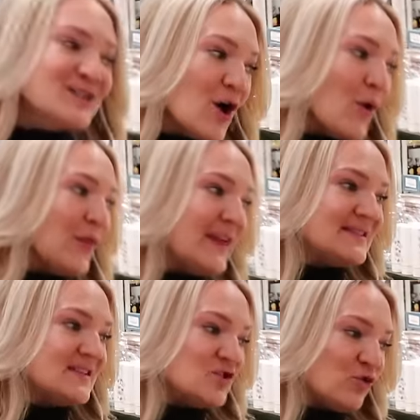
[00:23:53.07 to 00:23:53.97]
So
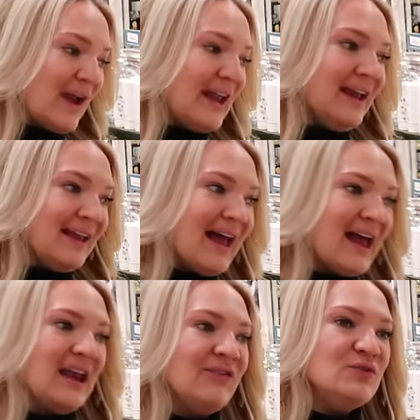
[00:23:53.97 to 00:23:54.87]
this is great
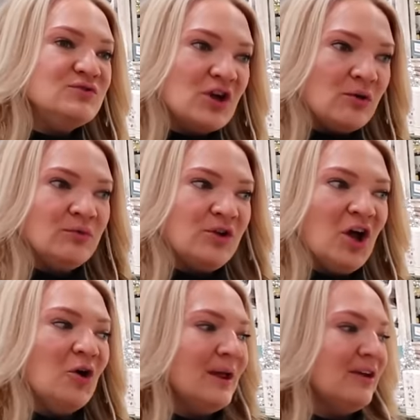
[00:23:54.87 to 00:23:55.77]
again if you don't
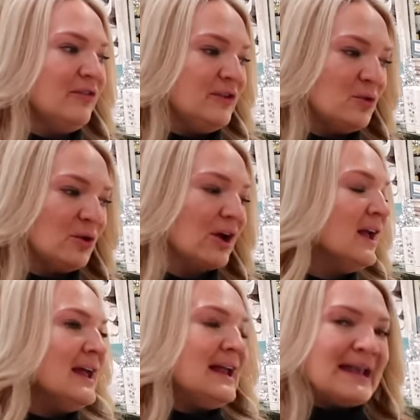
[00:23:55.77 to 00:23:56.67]
know if your
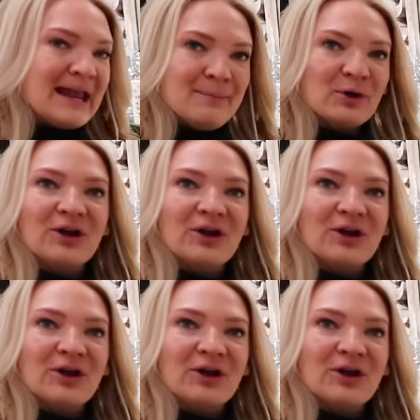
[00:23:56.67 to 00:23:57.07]
neighbor